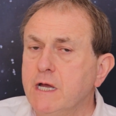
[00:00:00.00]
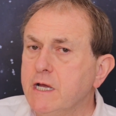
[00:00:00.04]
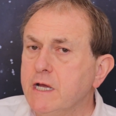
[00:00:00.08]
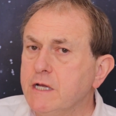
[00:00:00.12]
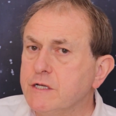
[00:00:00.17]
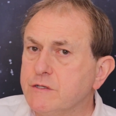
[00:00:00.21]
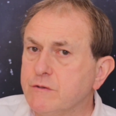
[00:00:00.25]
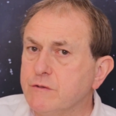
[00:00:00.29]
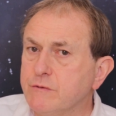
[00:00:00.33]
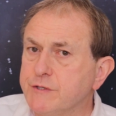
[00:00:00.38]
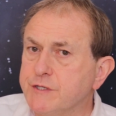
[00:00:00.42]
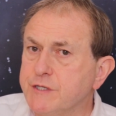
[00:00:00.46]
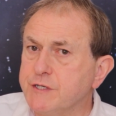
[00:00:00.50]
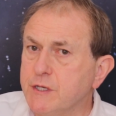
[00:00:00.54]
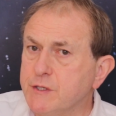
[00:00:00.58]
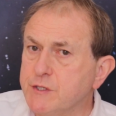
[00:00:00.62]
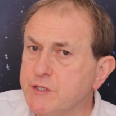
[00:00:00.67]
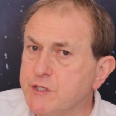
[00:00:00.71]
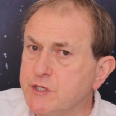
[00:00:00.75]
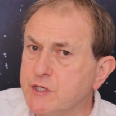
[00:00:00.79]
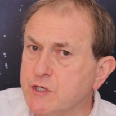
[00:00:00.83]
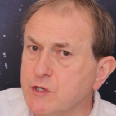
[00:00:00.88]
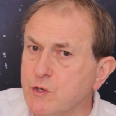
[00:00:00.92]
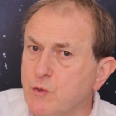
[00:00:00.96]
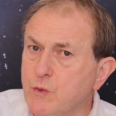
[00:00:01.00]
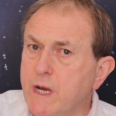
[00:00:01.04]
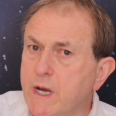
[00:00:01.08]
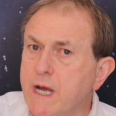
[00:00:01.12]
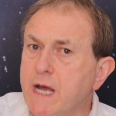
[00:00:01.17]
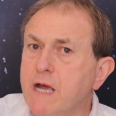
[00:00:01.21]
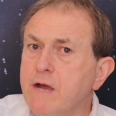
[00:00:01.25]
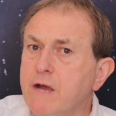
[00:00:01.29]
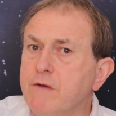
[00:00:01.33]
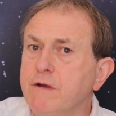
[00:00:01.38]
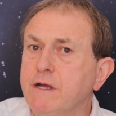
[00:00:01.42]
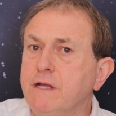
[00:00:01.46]
It's also
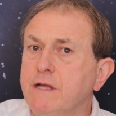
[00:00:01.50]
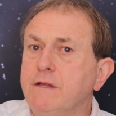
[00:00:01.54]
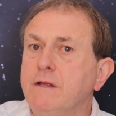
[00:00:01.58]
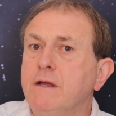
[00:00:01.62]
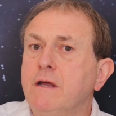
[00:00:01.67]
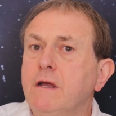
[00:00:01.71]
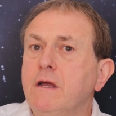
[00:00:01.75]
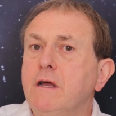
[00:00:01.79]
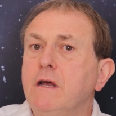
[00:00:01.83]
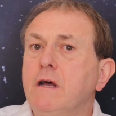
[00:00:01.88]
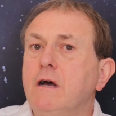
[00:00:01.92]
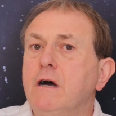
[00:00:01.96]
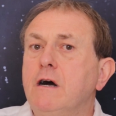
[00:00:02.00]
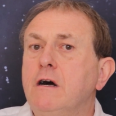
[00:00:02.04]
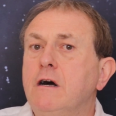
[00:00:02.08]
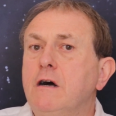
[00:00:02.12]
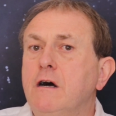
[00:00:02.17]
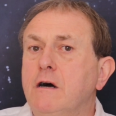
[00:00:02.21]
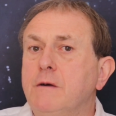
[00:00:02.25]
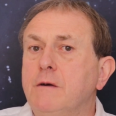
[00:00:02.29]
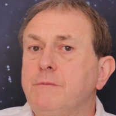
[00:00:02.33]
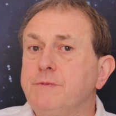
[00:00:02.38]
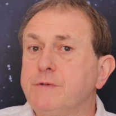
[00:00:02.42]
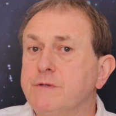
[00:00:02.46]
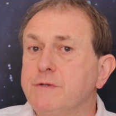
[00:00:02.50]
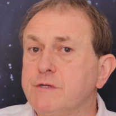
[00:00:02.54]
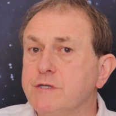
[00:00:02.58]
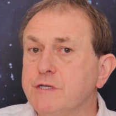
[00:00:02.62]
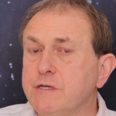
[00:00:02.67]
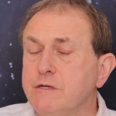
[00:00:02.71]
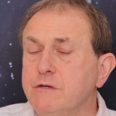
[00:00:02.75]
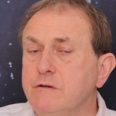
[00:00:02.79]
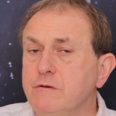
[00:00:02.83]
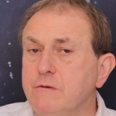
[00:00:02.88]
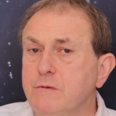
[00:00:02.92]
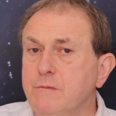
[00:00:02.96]
squaring up
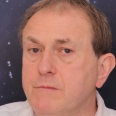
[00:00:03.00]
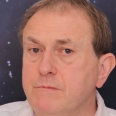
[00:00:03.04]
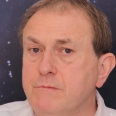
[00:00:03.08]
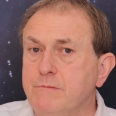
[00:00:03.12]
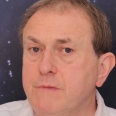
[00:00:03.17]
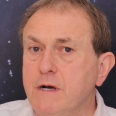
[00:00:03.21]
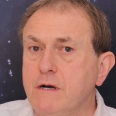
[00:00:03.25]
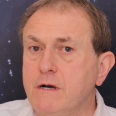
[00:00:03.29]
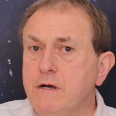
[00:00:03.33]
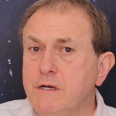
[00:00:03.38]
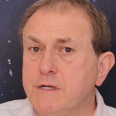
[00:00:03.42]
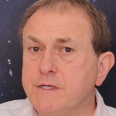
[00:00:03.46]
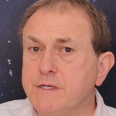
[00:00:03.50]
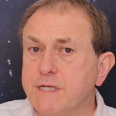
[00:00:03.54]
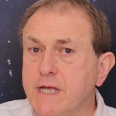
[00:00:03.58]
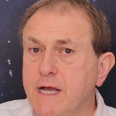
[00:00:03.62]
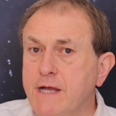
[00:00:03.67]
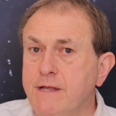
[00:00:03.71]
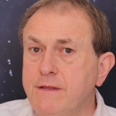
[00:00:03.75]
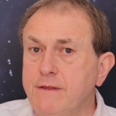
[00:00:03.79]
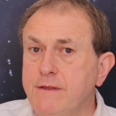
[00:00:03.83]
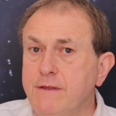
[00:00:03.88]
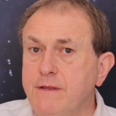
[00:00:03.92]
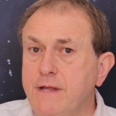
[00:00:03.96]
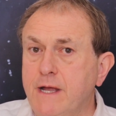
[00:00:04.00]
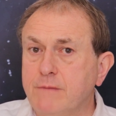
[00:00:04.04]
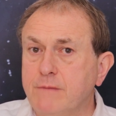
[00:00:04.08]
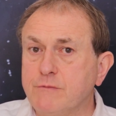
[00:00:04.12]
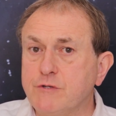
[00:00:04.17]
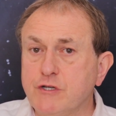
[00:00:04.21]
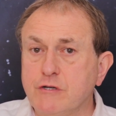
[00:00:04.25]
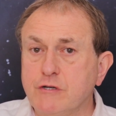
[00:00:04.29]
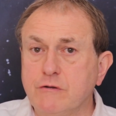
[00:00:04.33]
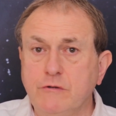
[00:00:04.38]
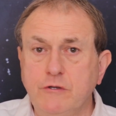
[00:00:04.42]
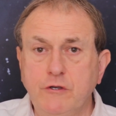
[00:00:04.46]
to Mars and
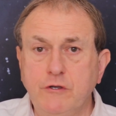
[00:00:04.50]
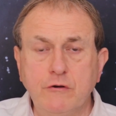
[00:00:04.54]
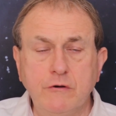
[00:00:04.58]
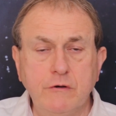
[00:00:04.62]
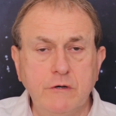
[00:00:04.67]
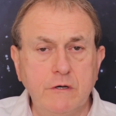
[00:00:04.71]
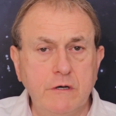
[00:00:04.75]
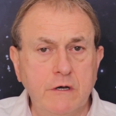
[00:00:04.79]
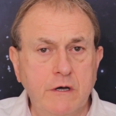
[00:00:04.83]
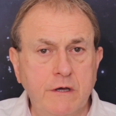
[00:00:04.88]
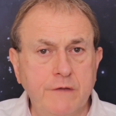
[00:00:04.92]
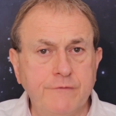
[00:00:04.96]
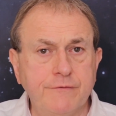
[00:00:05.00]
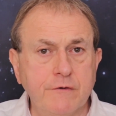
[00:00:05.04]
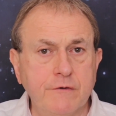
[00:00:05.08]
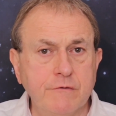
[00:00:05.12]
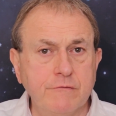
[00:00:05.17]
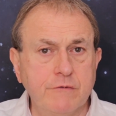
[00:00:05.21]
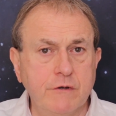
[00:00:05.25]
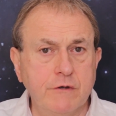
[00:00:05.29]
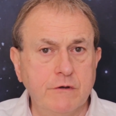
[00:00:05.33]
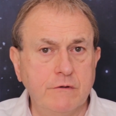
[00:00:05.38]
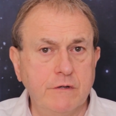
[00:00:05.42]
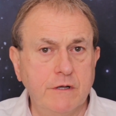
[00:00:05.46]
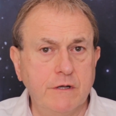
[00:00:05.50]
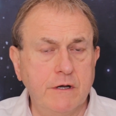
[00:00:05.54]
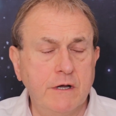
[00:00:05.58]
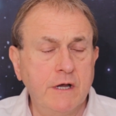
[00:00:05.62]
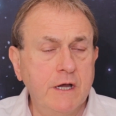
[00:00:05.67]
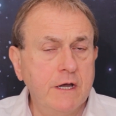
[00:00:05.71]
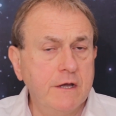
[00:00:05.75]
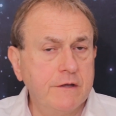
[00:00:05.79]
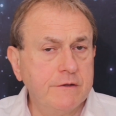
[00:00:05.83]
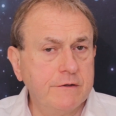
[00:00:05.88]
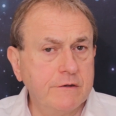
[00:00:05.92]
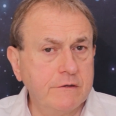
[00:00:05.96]
Neptune, your other ruler,
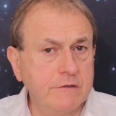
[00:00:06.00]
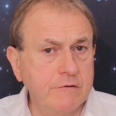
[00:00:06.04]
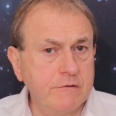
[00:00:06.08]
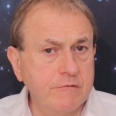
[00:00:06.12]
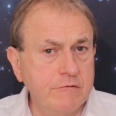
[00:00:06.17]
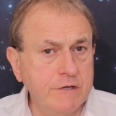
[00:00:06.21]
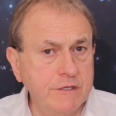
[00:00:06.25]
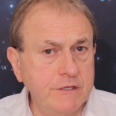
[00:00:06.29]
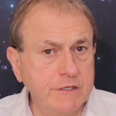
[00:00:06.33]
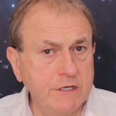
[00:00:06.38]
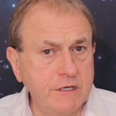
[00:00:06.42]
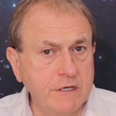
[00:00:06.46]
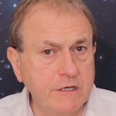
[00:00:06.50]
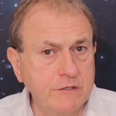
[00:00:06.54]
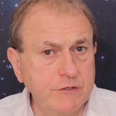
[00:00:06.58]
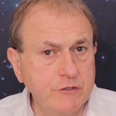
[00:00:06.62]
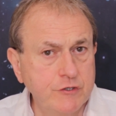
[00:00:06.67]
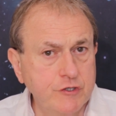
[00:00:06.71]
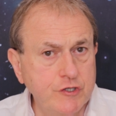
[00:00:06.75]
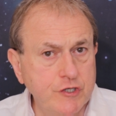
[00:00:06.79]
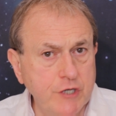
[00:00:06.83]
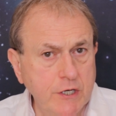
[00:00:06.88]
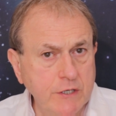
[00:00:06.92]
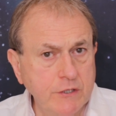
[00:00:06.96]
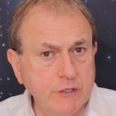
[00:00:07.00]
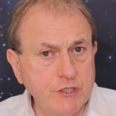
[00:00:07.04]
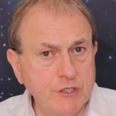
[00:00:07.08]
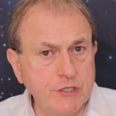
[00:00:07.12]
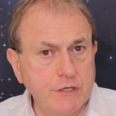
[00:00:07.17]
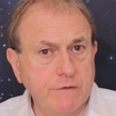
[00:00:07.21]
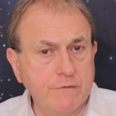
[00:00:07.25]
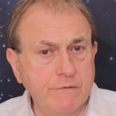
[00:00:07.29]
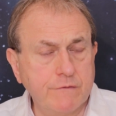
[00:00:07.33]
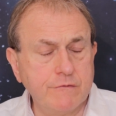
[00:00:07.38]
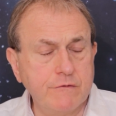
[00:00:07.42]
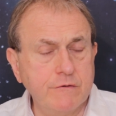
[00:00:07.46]
that are in a
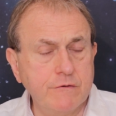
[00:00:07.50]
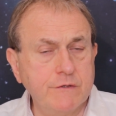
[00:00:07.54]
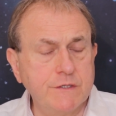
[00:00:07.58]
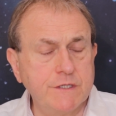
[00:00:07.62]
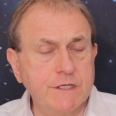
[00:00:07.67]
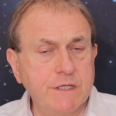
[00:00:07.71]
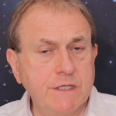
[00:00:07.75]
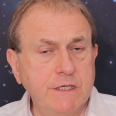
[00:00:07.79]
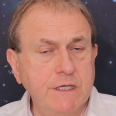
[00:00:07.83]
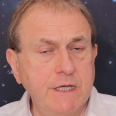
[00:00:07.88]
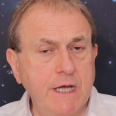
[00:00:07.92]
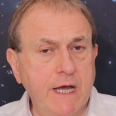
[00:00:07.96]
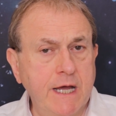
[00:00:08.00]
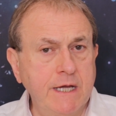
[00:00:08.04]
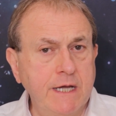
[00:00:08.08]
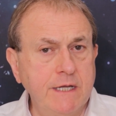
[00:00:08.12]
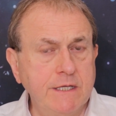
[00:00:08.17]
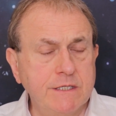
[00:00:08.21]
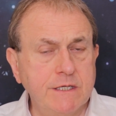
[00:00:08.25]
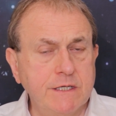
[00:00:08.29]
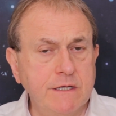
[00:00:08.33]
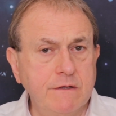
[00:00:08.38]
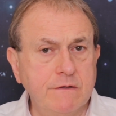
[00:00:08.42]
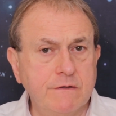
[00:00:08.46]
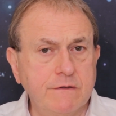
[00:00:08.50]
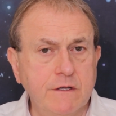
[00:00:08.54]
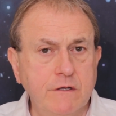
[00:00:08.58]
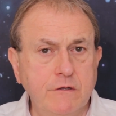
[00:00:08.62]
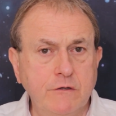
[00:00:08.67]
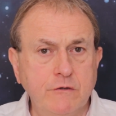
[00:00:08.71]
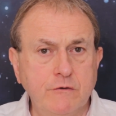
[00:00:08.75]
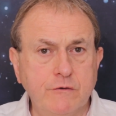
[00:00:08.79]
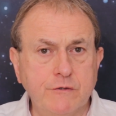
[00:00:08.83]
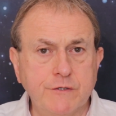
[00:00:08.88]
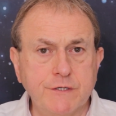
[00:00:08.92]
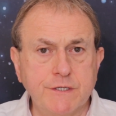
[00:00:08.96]
conjunction through to the 18th
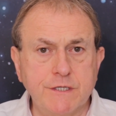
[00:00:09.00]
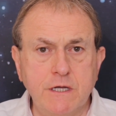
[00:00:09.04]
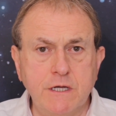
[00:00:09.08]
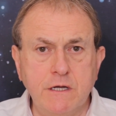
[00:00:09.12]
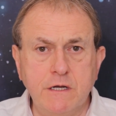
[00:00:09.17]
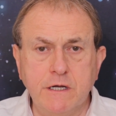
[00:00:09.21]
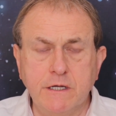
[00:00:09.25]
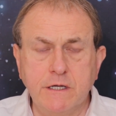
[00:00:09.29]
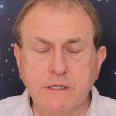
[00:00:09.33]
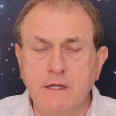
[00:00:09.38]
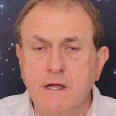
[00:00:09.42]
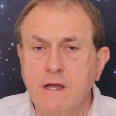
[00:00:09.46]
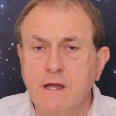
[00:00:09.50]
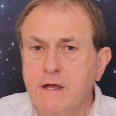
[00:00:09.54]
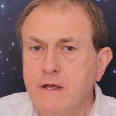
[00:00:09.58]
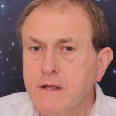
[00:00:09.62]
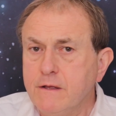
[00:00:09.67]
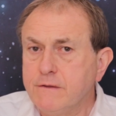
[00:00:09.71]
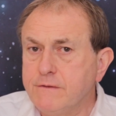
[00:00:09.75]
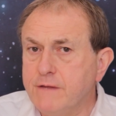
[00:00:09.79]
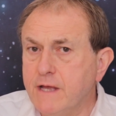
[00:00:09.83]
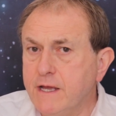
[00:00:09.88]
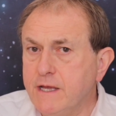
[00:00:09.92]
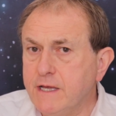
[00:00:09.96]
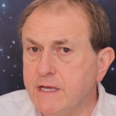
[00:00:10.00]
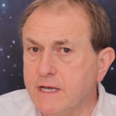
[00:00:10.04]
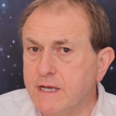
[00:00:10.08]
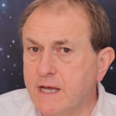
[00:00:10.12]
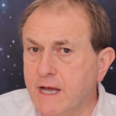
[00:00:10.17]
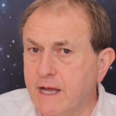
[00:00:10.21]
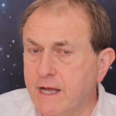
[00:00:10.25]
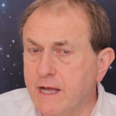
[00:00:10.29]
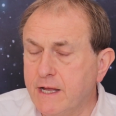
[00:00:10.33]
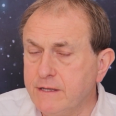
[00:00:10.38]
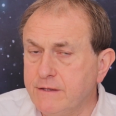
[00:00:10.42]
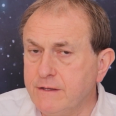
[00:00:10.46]
in your sign, they
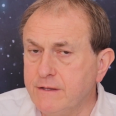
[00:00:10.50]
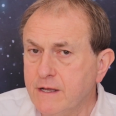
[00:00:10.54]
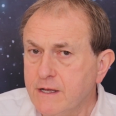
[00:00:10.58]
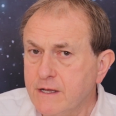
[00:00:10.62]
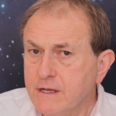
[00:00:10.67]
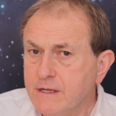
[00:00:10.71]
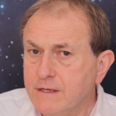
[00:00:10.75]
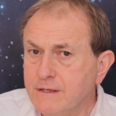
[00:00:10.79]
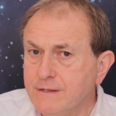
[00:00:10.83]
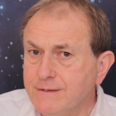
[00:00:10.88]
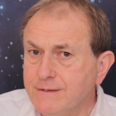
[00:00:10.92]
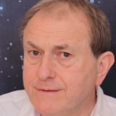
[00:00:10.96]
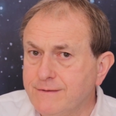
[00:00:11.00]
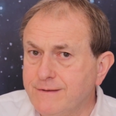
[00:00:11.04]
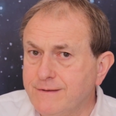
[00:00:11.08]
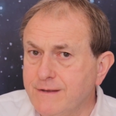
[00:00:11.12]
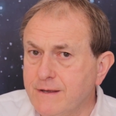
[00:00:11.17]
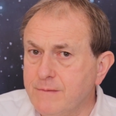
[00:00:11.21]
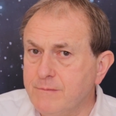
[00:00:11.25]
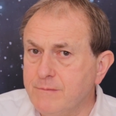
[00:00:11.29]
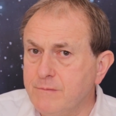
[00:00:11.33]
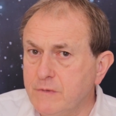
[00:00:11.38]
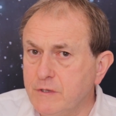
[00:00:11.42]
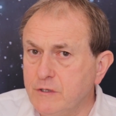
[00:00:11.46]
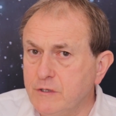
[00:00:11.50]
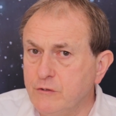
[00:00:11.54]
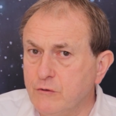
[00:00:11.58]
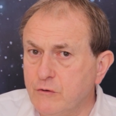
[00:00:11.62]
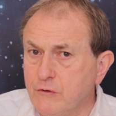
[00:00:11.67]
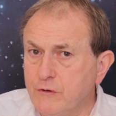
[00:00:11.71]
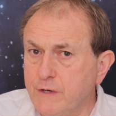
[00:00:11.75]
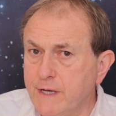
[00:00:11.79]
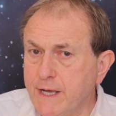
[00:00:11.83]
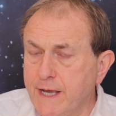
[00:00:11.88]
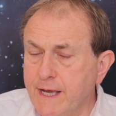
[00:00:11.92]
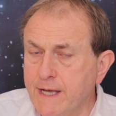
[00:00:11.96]
can dim
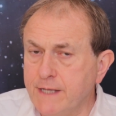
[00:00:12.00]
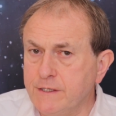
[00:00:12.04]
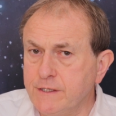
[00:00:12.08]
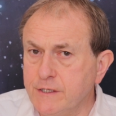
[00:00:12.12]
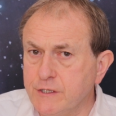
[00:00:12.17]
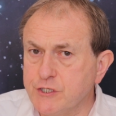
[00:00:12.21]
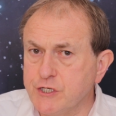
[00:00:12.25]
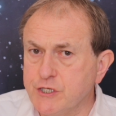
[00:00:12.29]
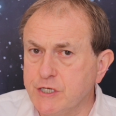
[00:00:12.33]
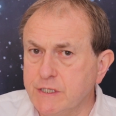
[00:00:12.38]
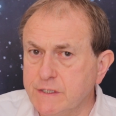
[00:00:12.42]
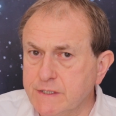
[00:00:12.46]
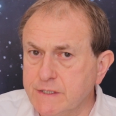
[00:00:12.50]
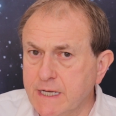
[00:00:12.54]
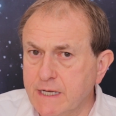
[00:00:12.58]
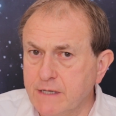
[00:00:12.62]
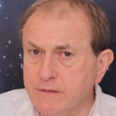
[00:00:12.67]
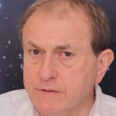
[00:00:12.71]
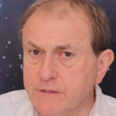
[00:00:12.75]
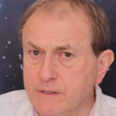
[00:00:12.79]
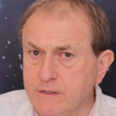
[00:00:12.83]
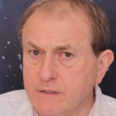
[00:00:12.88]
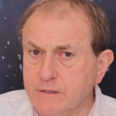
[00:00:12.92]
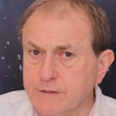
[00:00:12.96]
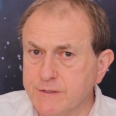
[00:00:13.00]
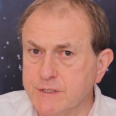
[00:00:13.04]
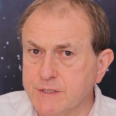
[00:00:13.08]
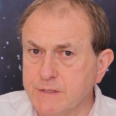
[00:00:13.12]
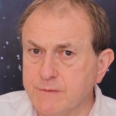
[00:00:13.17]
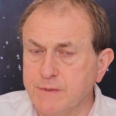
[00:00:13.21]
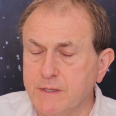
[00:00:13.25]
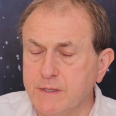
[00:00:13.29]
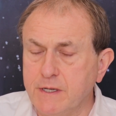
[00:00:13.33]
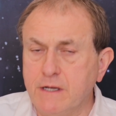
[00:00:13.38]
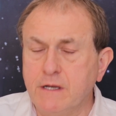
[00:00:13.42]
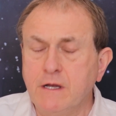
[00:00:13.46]
your energy down a little
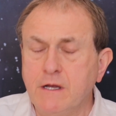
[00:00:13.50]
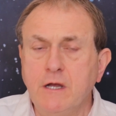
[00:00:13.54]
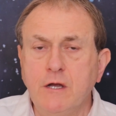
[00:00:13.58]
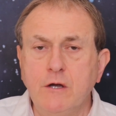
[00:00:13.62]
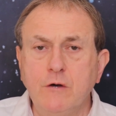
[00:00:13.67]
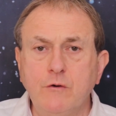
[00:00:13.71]
bit.